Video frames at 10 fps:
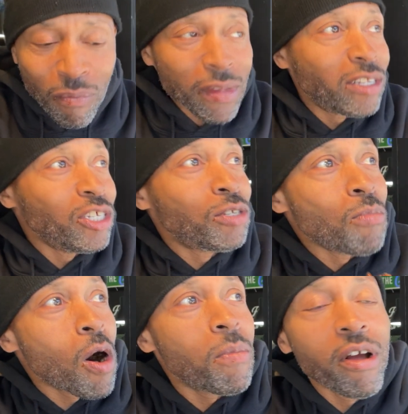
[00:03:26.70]
This is
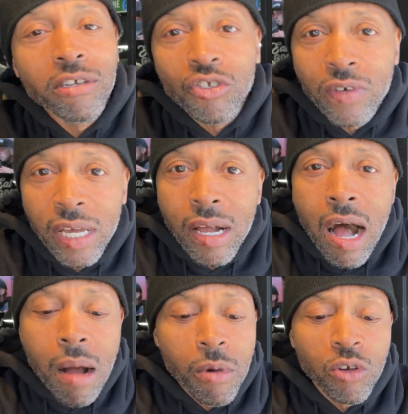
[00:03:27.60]
Mulberry Street in
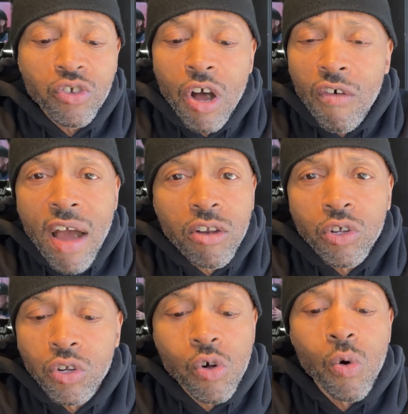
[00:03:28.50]
Commerce, y'all, right on
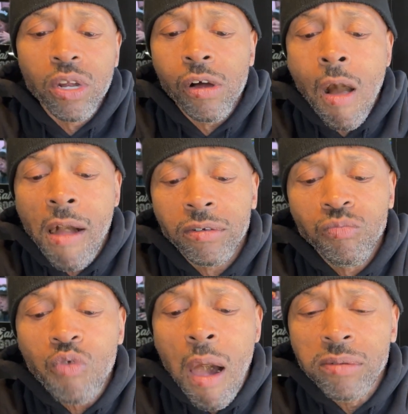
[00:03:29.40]
the corner.
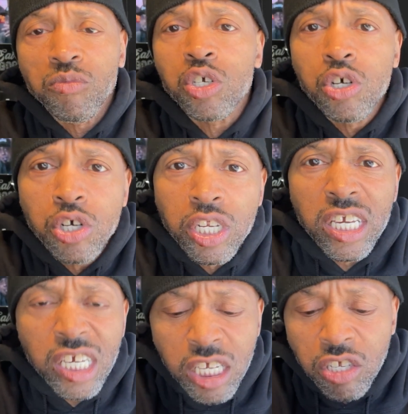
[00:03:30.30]
Good
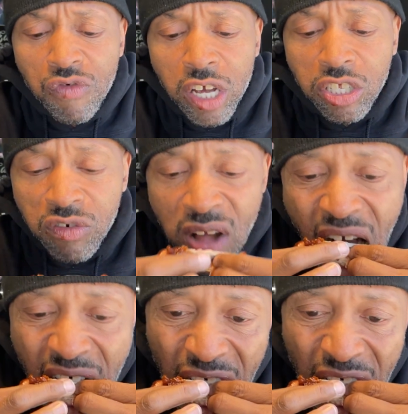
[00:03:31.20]
Eats restaurant.